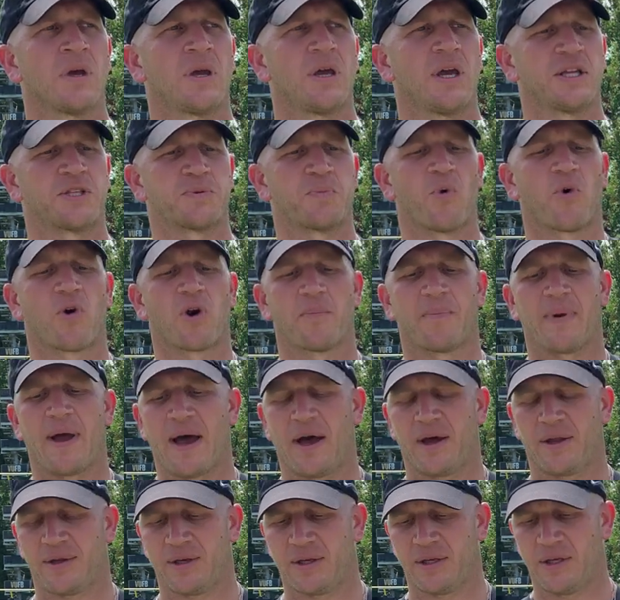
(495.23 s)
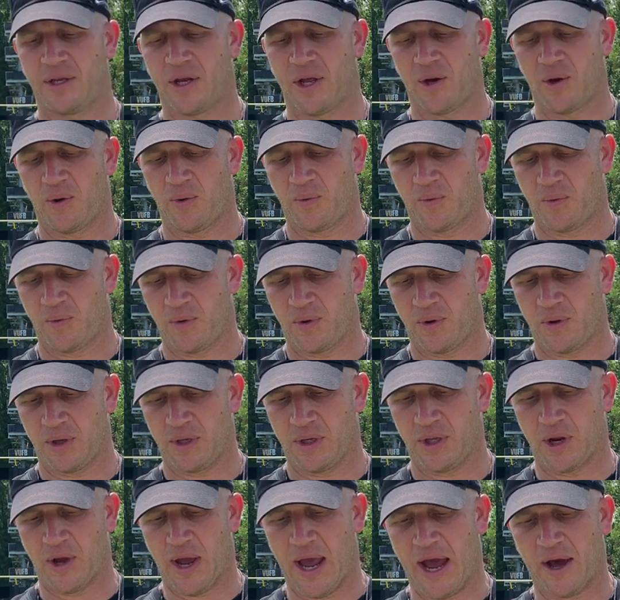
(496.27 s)
It's more about,
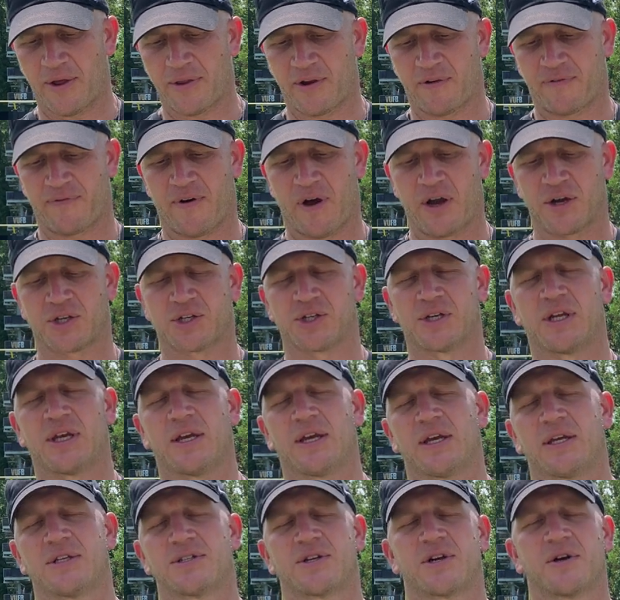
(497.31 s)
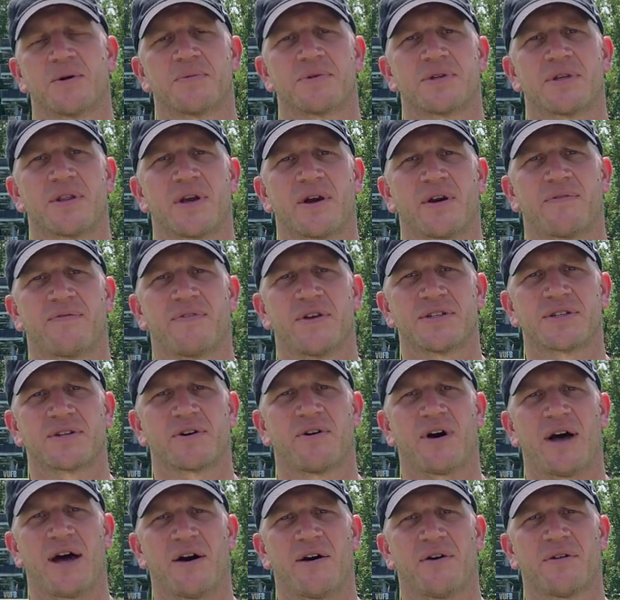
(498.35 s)
how they're functioning in terms of their
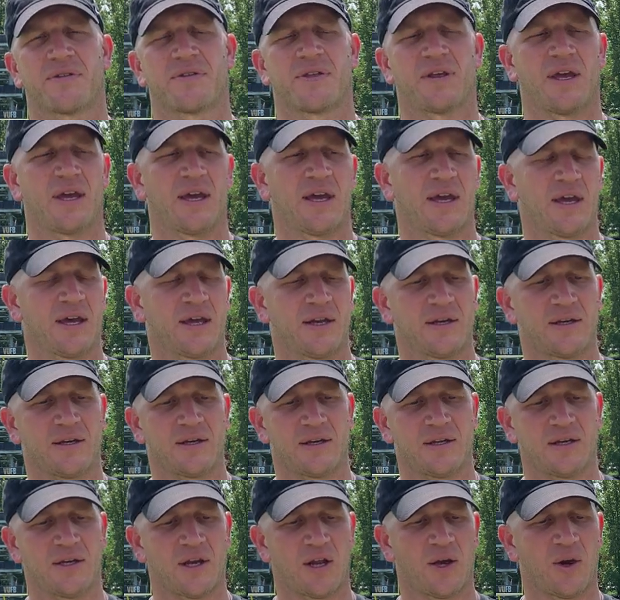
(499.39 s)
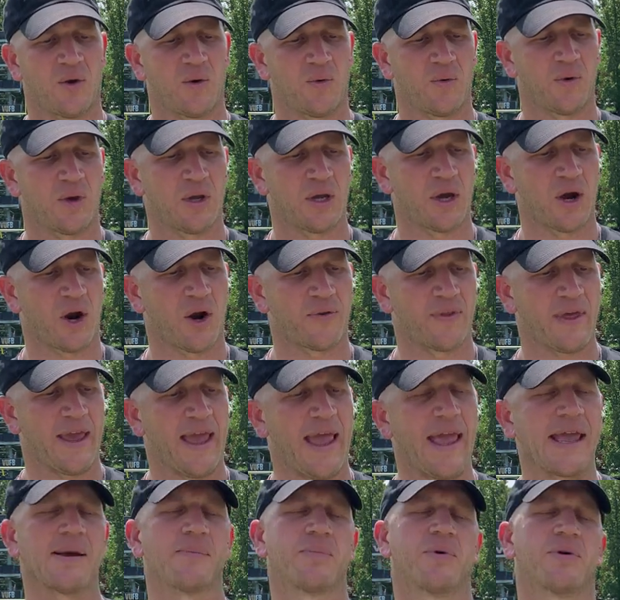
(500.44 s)
physical health and, are they
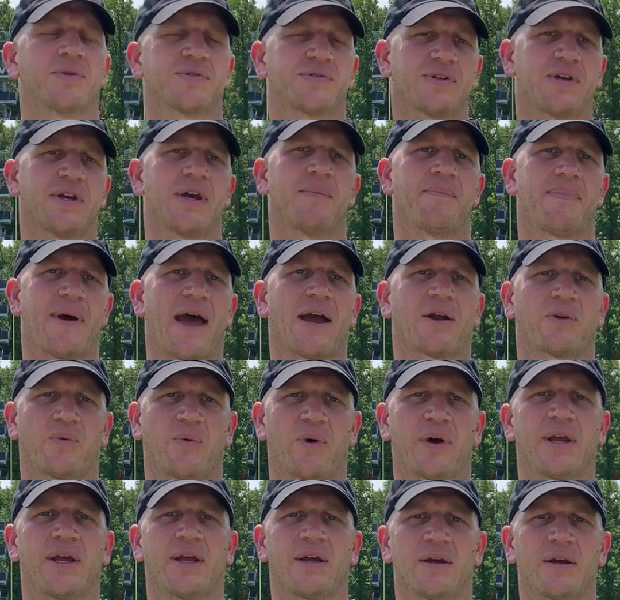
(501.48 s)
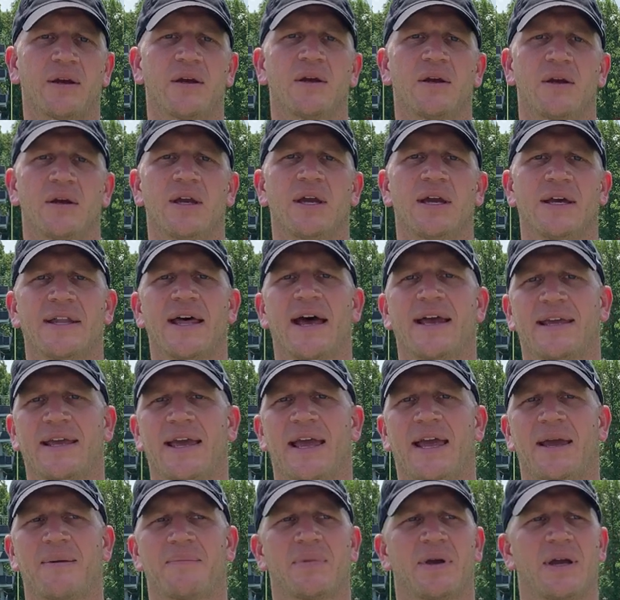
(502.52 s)
able to impact winning in that
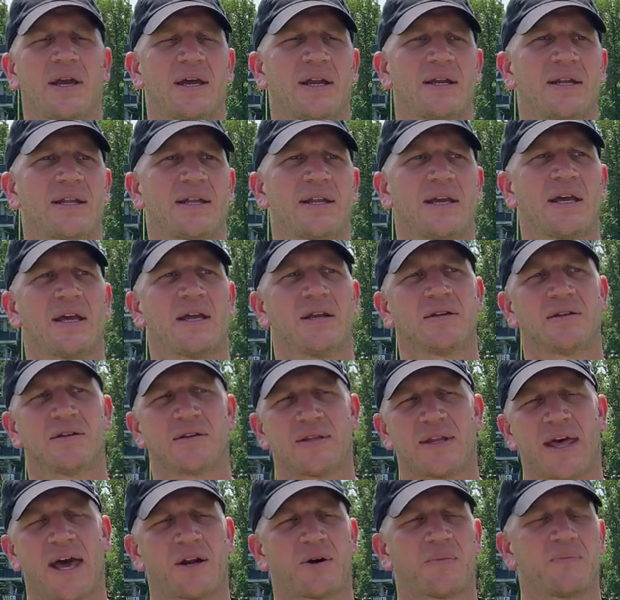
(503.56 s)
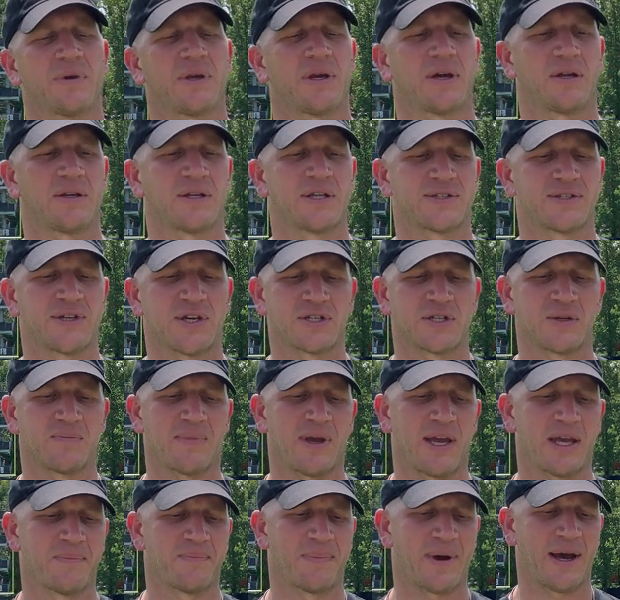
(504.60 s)
game? And that'll be a decision
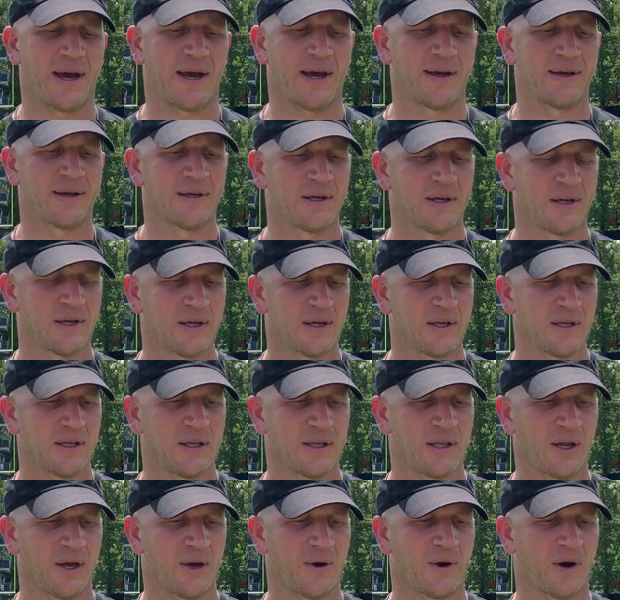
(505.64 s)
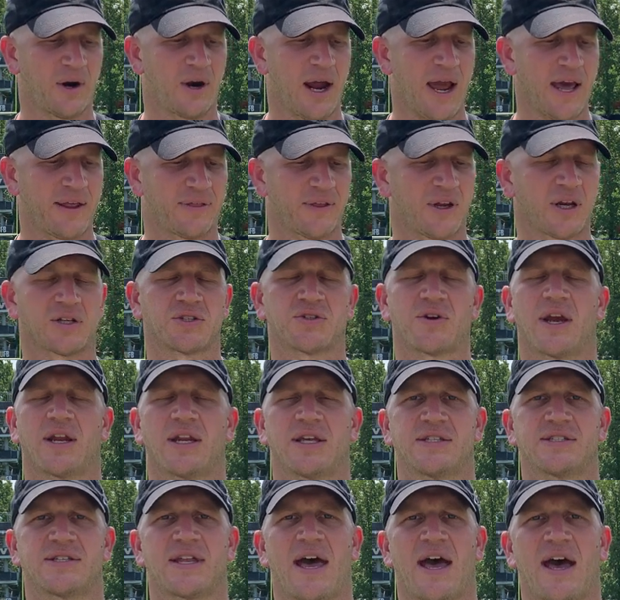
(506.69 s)
made by, our athletic
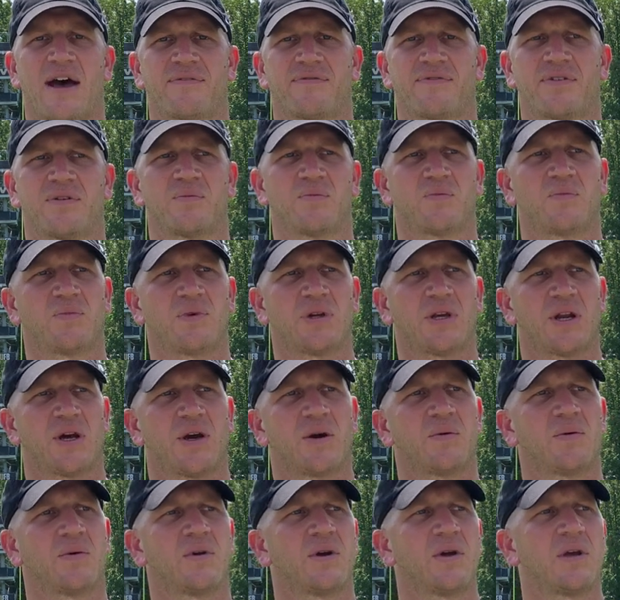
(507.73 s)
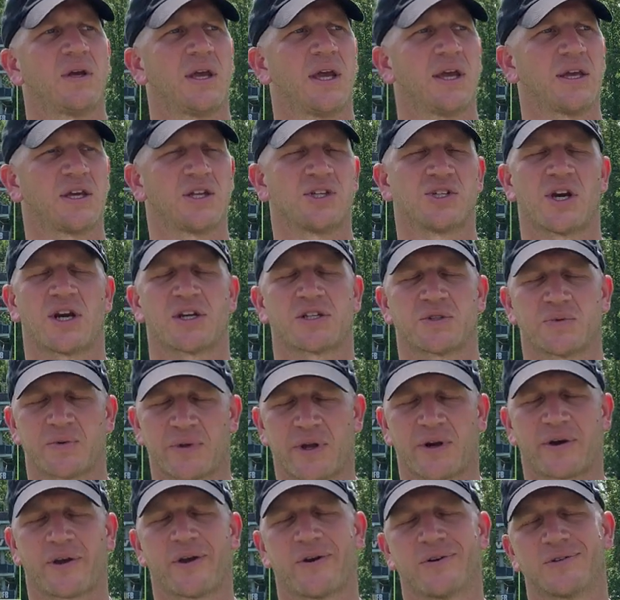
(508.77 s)
training staff and, in conjunction with
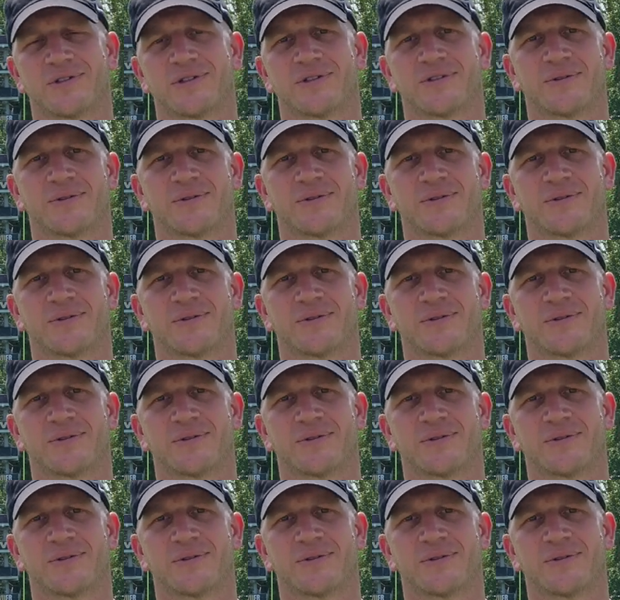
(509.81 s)
our coaches.